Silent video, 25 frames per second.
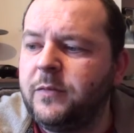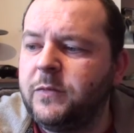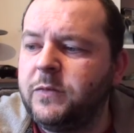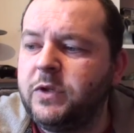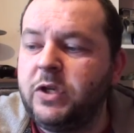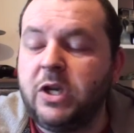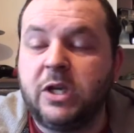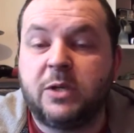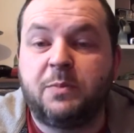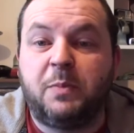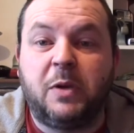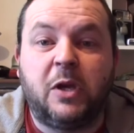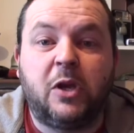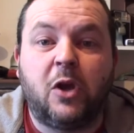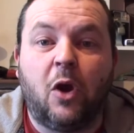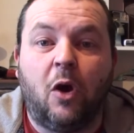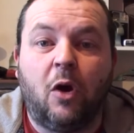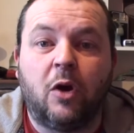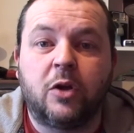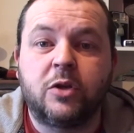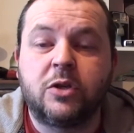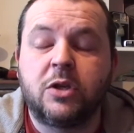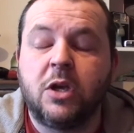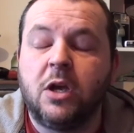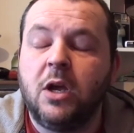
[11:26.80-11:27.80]
just
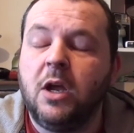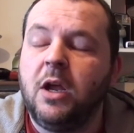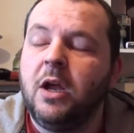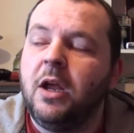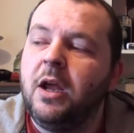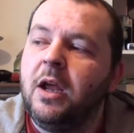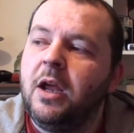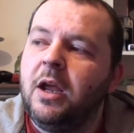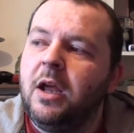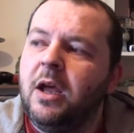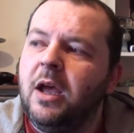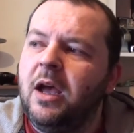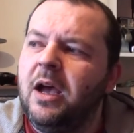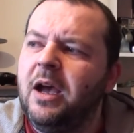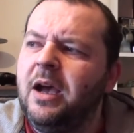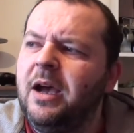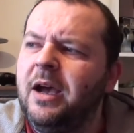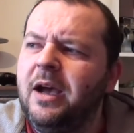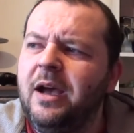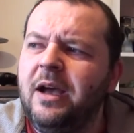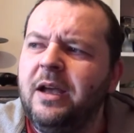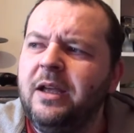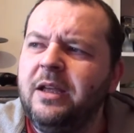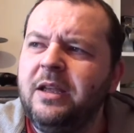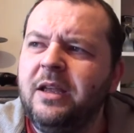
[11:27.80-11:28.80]
because.
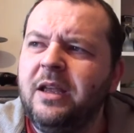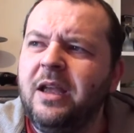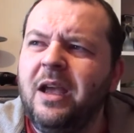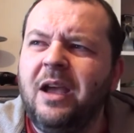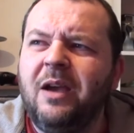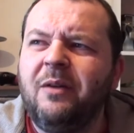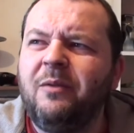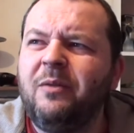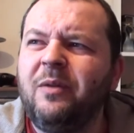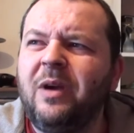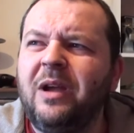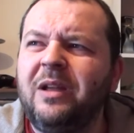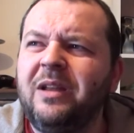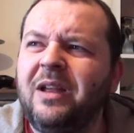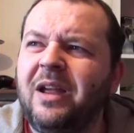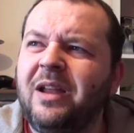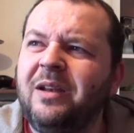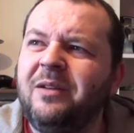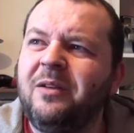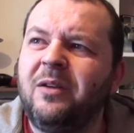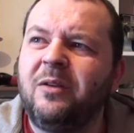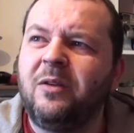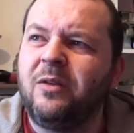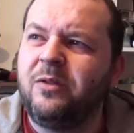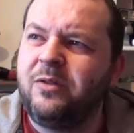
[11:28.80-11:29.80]
Yeah,
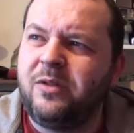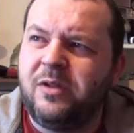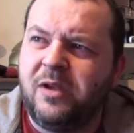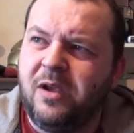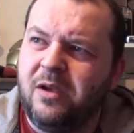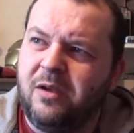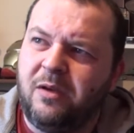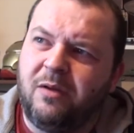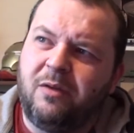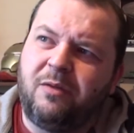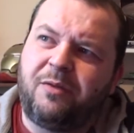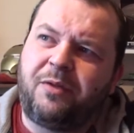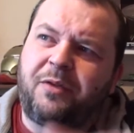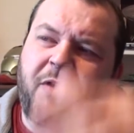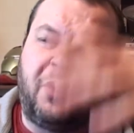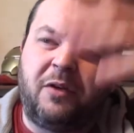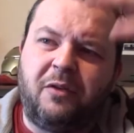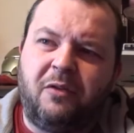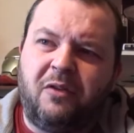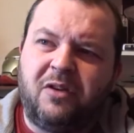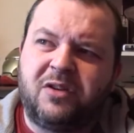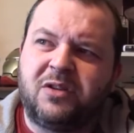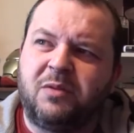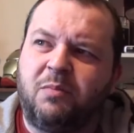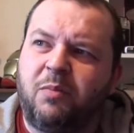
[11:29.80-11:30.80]
and the
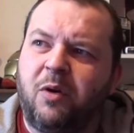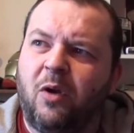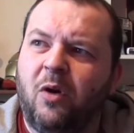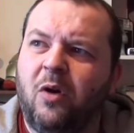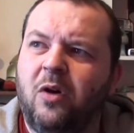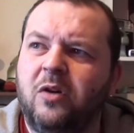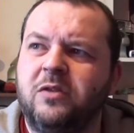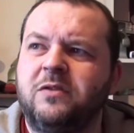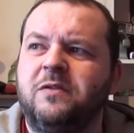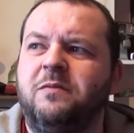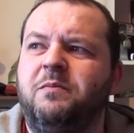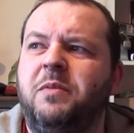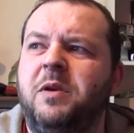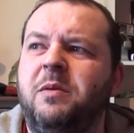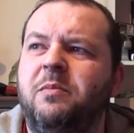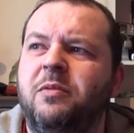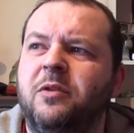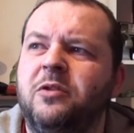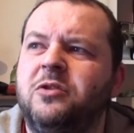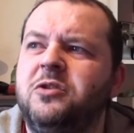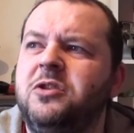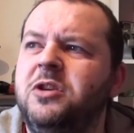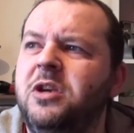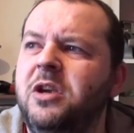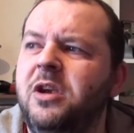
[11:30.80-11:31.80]
thunderous applause of
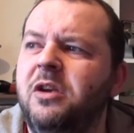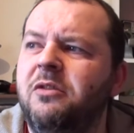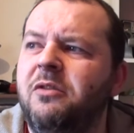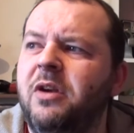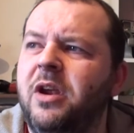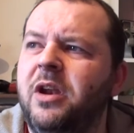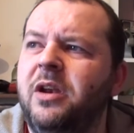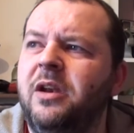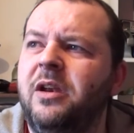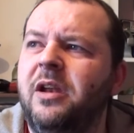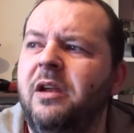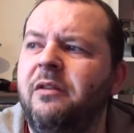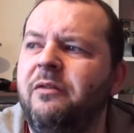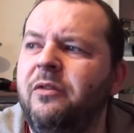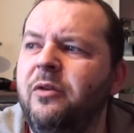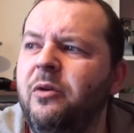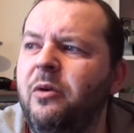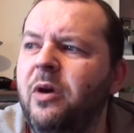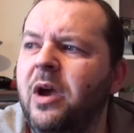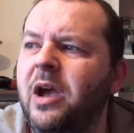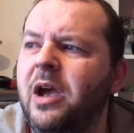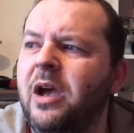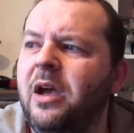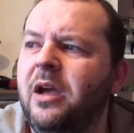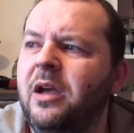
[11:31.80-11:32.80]
people cheering
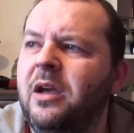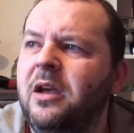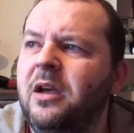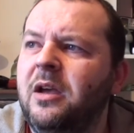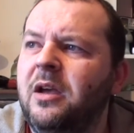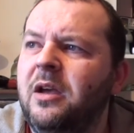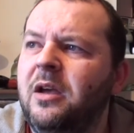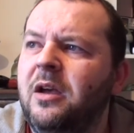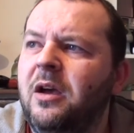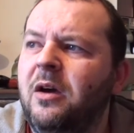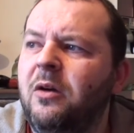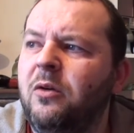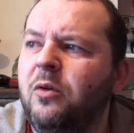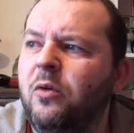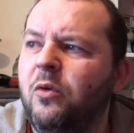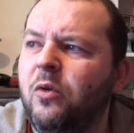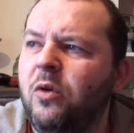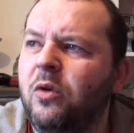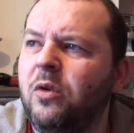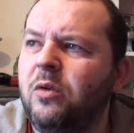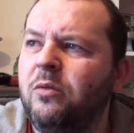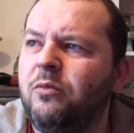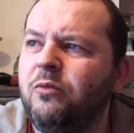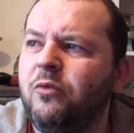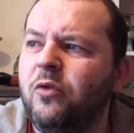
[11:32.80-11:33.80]
everywhere, a
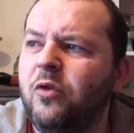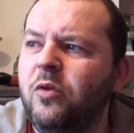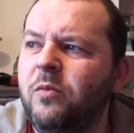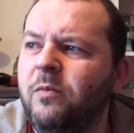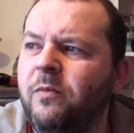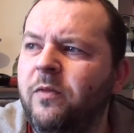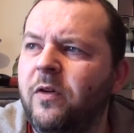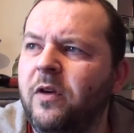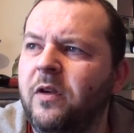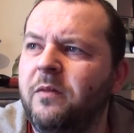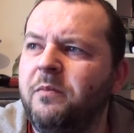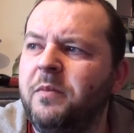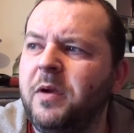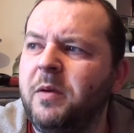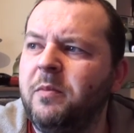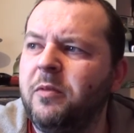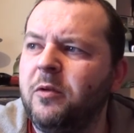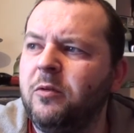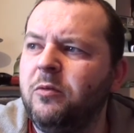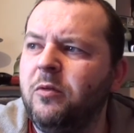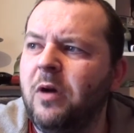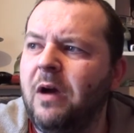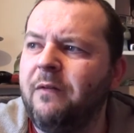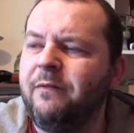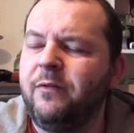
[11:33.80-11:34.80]
whole room full of
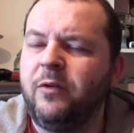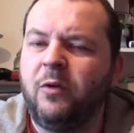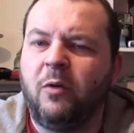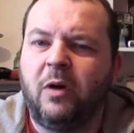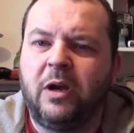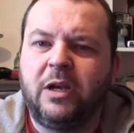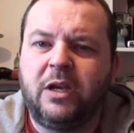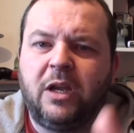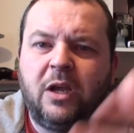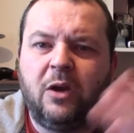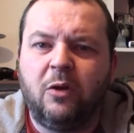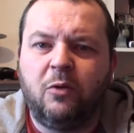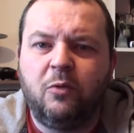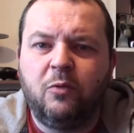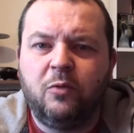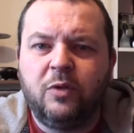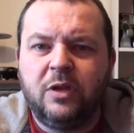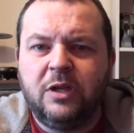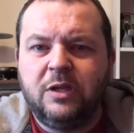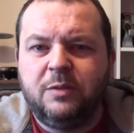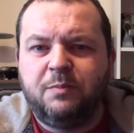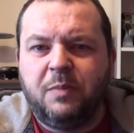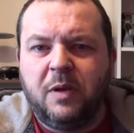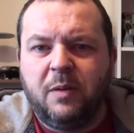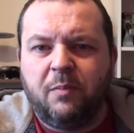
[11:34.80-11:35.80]
people who have no idea who
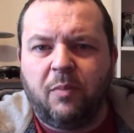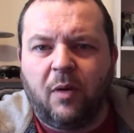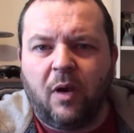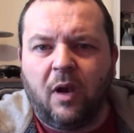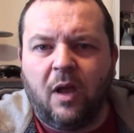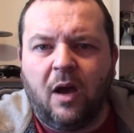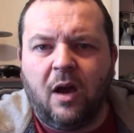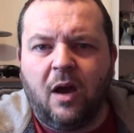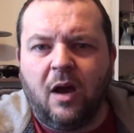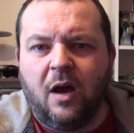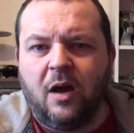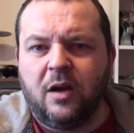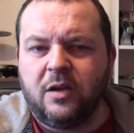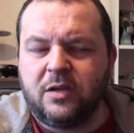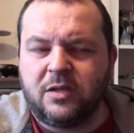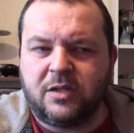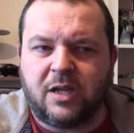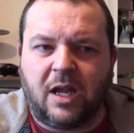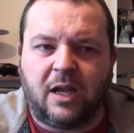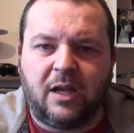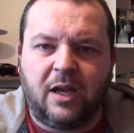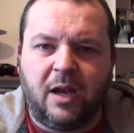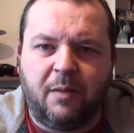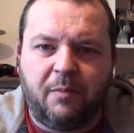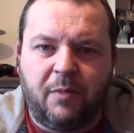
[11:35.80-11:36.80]
these people are,
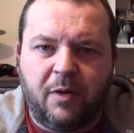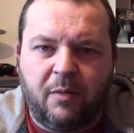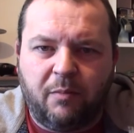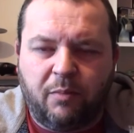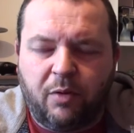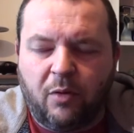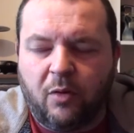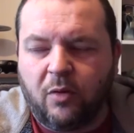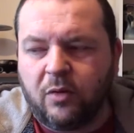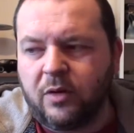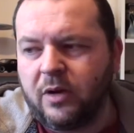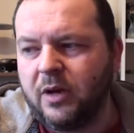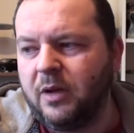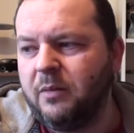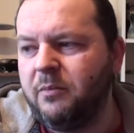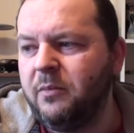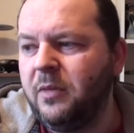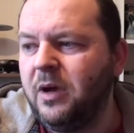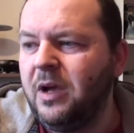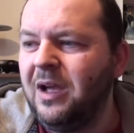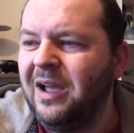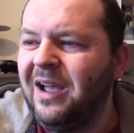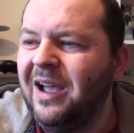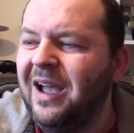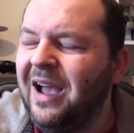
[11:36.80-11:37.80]
standing up and applauding them.
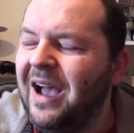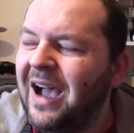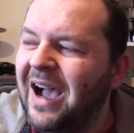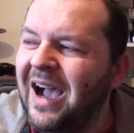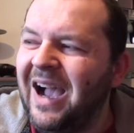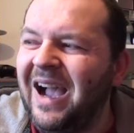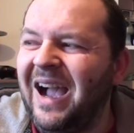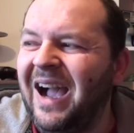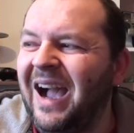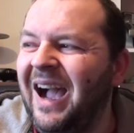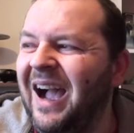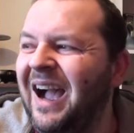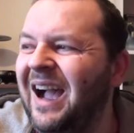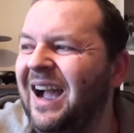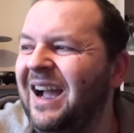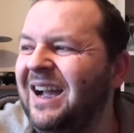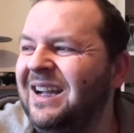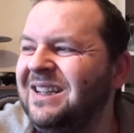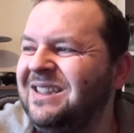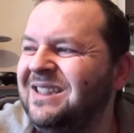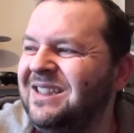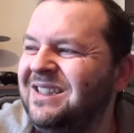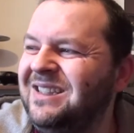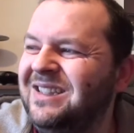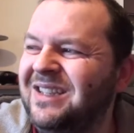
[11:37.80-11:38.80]

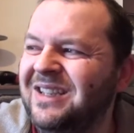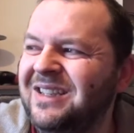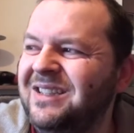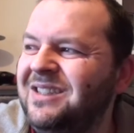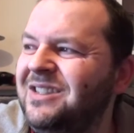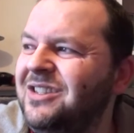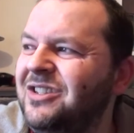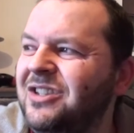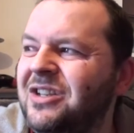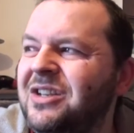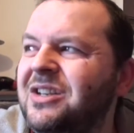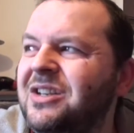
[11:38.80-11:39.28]
I could